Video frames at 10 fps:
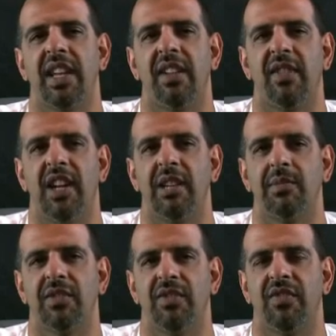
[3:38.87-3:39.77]
data
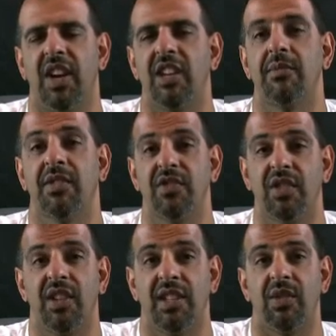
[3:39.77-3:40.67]
volumes of,
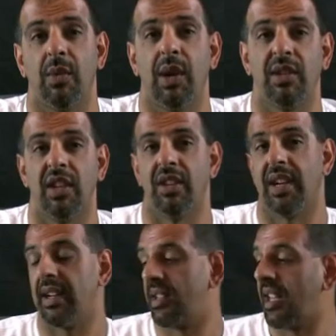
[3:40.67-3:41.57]
well, you
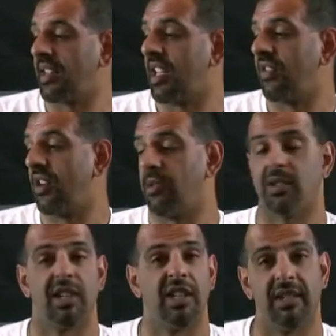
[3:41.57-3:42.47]
know, not data volumes
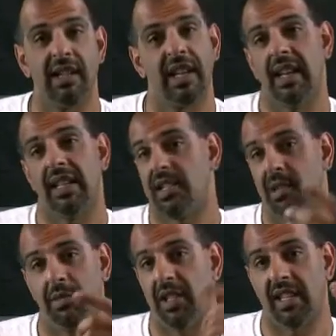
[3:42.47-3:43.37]
at all. I just
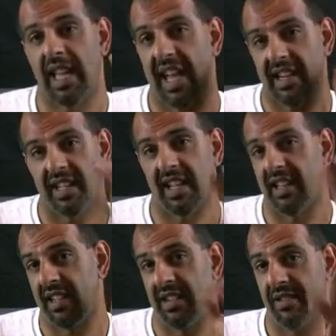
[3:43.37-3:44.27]
completely added data
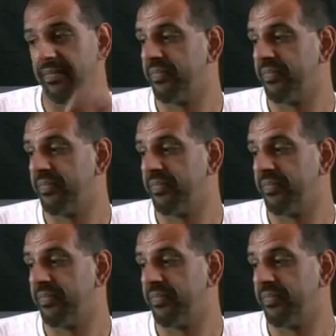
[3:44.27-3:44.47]
in there.